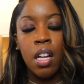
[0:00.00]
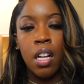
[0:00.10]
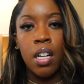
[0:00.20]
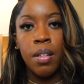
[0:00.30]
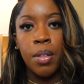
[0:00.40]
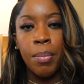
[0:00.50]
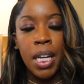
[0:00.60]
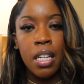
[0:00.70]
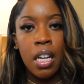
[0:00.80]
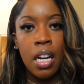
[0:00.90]
the
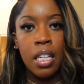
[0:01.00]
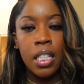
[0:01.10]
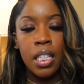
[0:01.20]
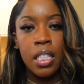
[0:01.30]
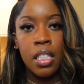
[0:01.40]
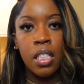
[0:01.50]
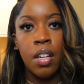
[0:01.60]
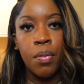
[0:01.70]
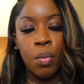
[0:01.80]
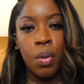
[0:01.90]
main con is,
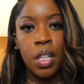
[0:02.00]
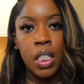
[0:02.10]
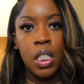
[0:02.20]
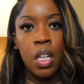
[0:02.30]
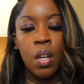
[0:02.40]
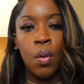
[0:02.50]
of course,